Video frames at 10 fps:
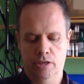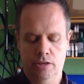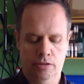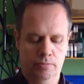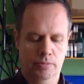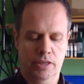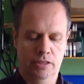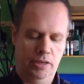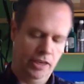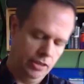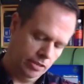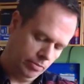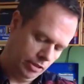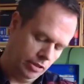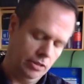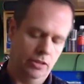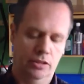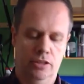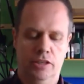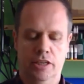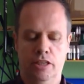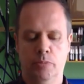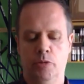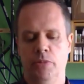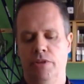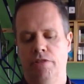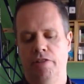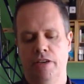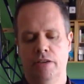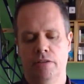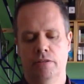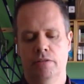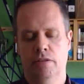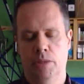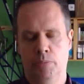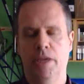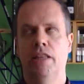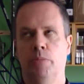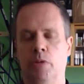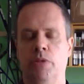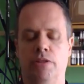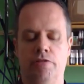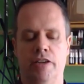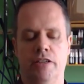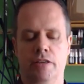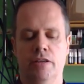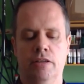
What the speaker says: There you go. Has it hit some dirt, or has it just hit the bottom of the thread? It's hit the bottom of the thread.